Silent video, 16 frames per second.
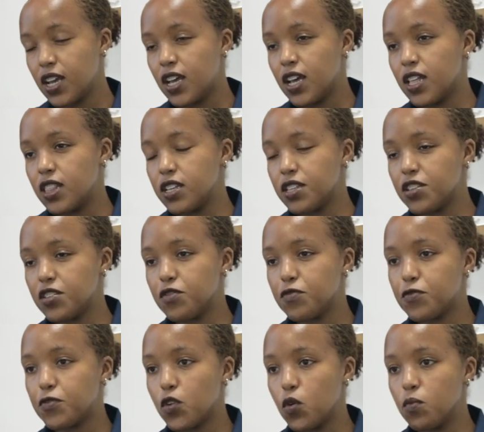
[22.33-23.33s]
This is
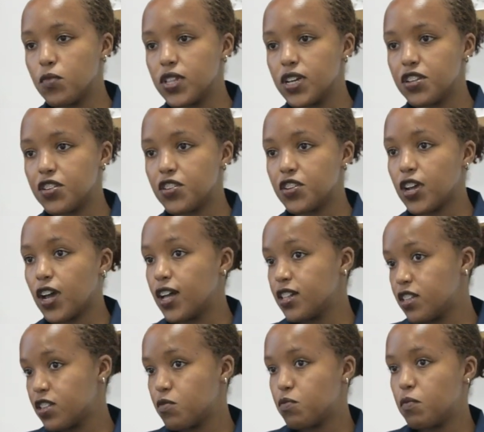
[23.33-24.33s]
from the
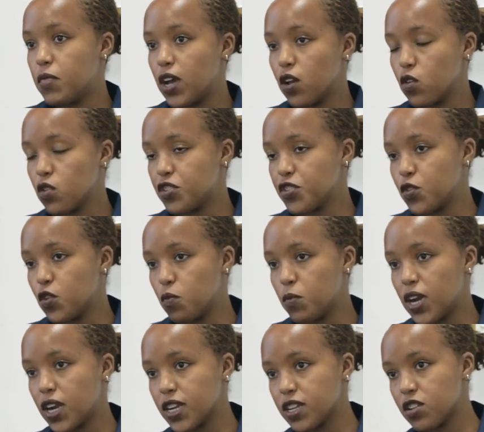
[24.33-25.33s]
child's biological
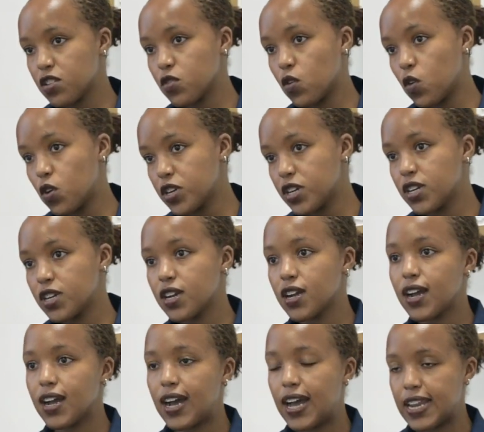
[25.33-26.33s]
parents or
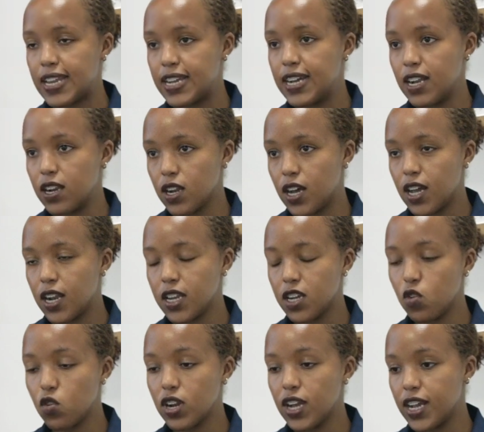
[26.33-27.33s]
a
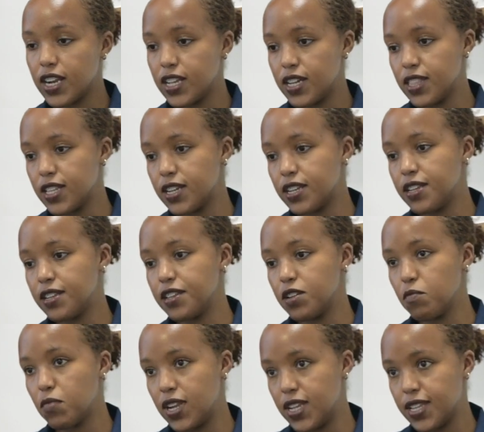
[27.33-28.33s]
legal guardian that is
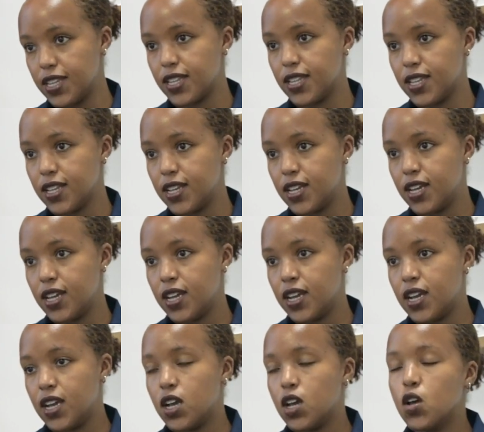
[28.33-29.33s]
in place.
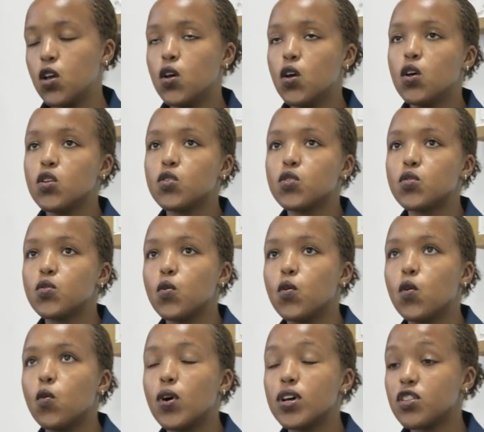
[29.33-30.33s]

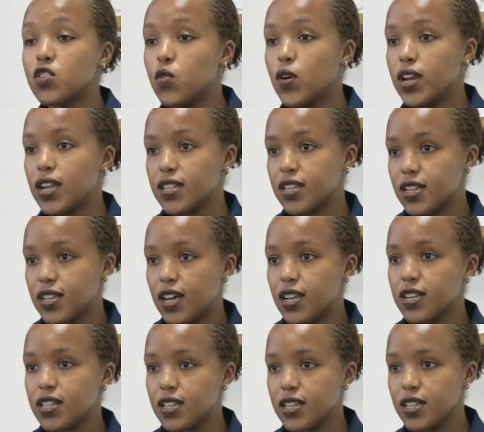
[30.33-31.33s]
So once you
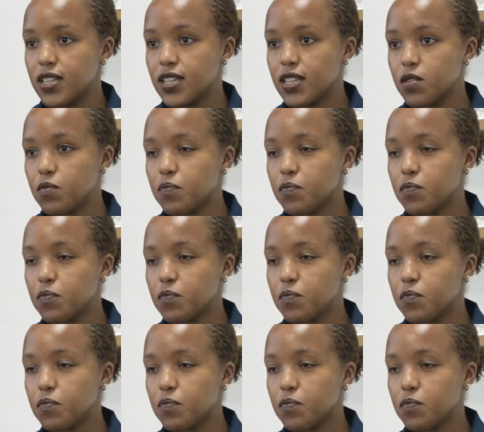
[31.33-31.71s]
understand this,